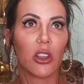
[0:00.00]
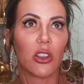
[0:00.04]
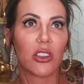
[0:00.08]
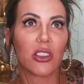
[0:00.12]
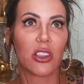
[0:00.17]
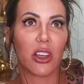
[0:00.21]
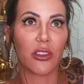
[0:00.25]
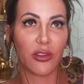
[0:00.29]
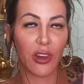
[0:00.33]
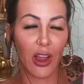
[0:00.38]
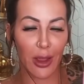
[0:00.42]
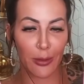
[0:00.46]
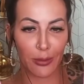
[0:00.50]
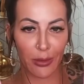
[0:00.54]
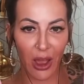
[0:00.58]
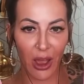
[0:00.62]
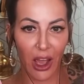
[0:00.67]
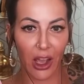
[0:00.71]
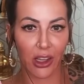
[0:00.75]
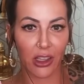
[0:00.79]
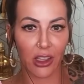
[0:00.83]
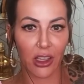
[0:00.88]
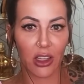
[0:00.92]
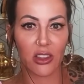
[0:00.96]
to fight
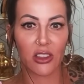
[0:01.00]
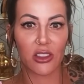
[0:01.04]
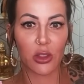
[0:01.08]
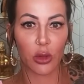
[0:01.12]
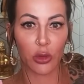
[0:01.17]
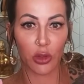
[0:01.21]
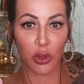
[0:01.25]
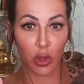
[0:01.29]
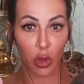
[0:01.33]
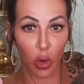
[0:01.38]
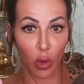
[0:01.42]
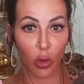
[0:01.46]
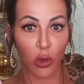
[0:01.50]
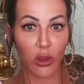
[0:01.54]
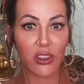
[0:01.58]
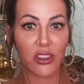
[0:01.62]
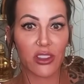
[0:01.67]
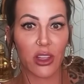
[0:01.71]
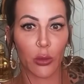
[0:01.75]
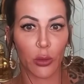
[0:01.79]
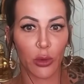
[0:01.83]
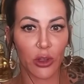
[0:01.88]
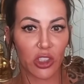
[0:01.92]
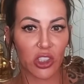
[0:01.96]
back. And so the goal is
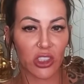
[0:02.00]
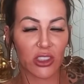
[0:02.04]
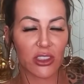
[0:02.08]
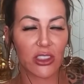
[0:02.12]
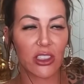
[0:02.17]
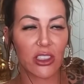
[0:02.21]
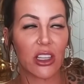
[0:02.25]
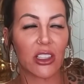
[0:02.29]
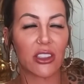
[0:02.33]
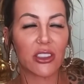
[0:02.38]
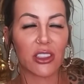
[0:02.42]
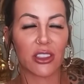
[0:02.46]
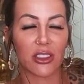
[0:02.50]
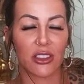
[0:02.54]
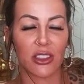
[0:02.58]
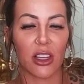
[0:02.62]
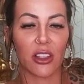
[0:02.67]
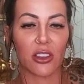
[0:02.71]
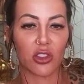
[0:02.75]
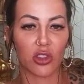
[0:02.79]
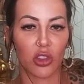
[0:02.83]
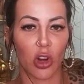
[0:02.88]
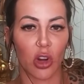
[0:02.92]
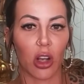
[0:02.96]
that we just need to
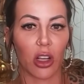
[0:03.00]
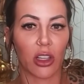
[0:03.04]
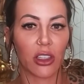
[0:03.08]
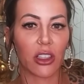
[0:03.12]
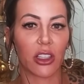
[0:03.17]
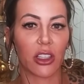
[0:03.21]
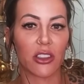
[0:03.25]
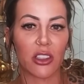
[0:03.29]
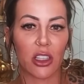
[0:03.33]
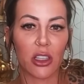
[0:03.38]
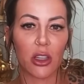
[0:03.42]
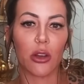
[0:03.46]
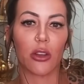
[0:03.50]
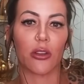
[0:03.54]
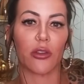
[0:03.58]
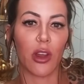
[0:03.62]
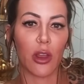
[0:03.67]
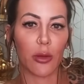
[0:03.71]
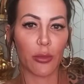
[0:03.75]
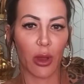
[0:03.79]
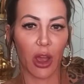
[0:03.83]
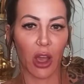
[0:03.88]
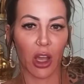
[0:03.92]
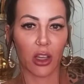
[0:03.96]
stay strong and continue to
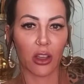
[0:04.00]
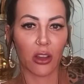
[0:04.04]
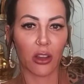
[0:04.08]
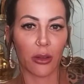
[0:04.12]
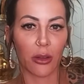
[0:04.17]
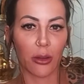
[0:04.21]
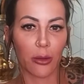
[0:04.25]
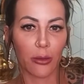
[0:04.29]
fight back.